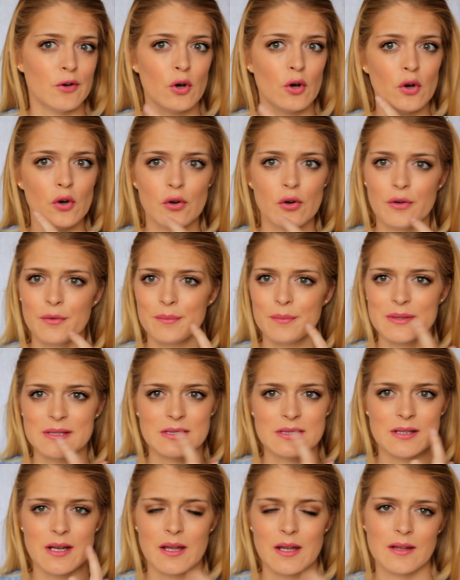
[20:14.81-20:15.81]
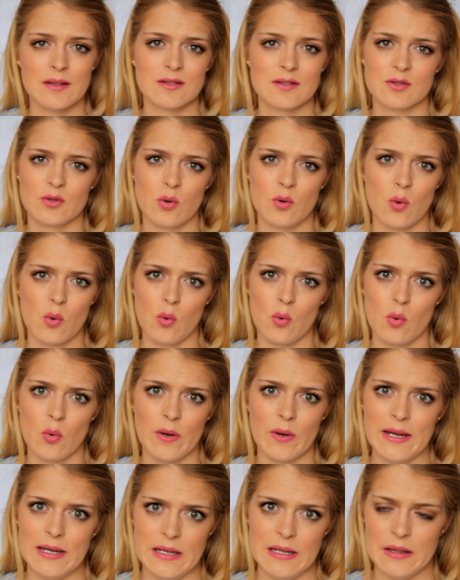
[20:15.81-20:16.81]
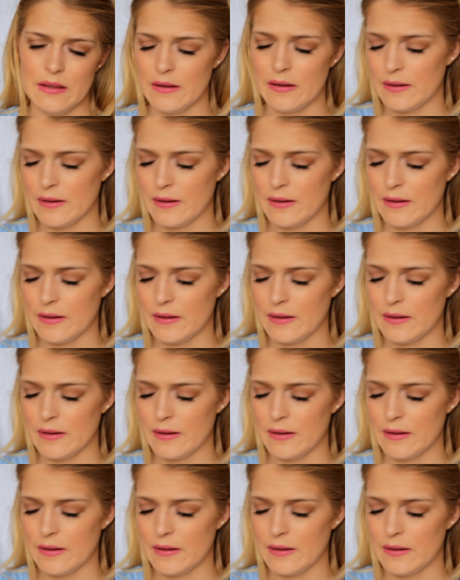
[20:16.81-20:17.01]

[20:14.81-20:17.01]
No mistakes or anything.